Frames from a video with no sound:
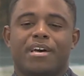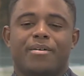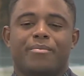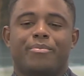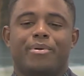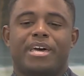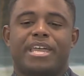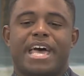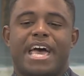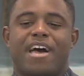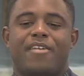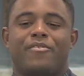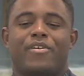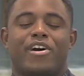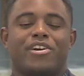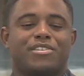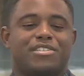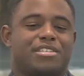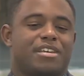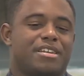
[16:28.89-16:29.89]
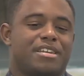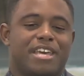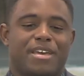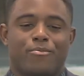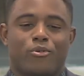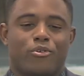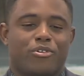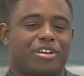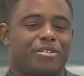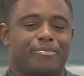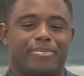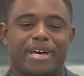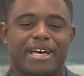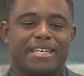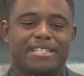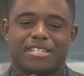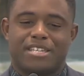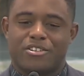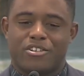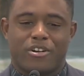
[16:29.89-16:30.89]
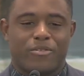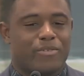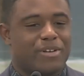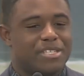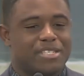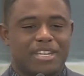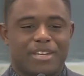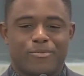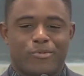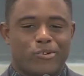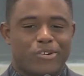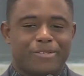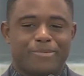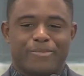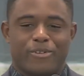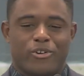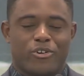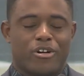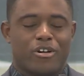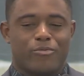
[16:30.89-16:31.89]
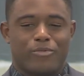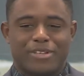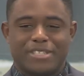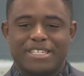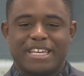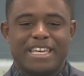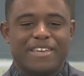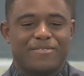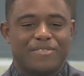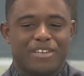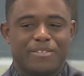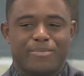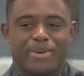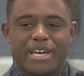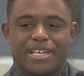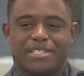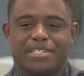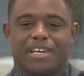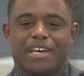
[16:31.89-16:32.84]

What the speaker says: but have our Sunday morning best and our Wednesday morning or our Wednesday evening best,